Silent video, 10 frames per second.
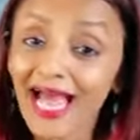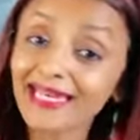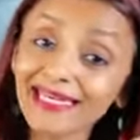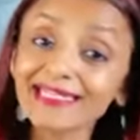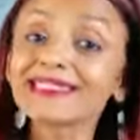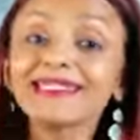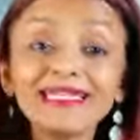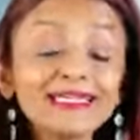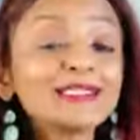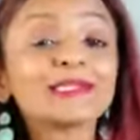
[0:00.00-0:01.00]
and let's
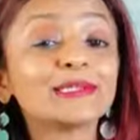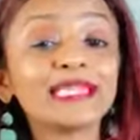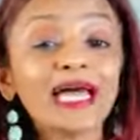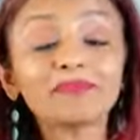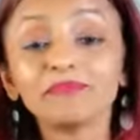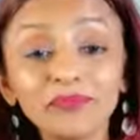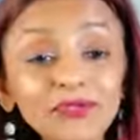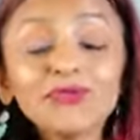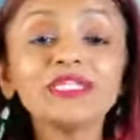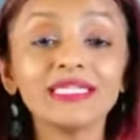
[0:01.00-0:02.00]
lean into that
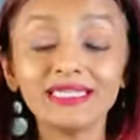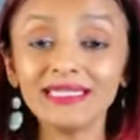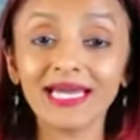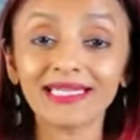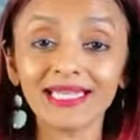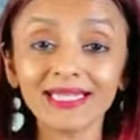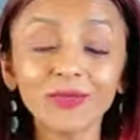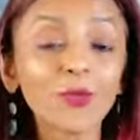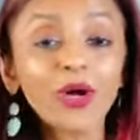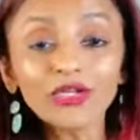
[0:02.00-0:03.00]
beauty and, and
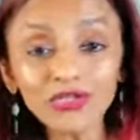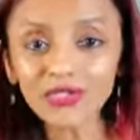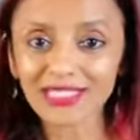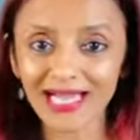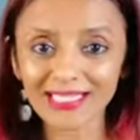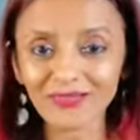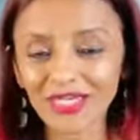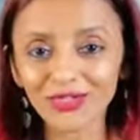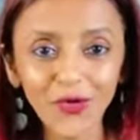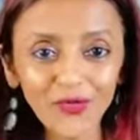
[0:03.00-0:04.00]
that wondrous
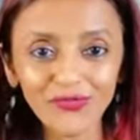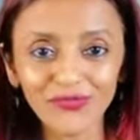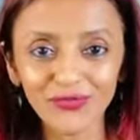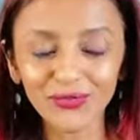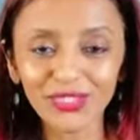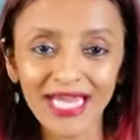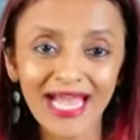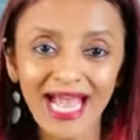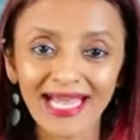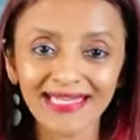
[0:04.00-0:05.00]
aspect of food
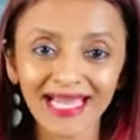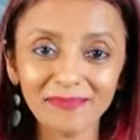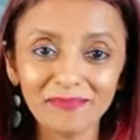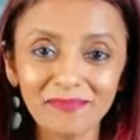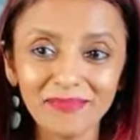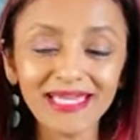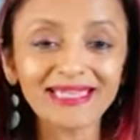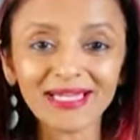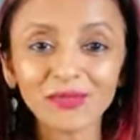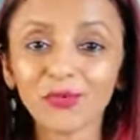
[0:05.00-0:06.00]
and, and
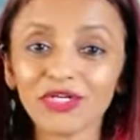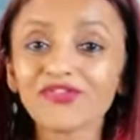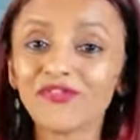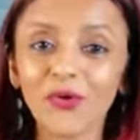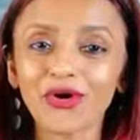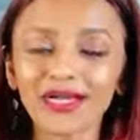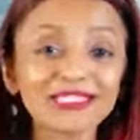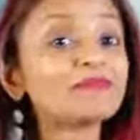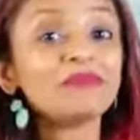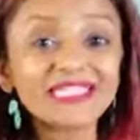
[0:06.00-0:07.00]
make that work for us,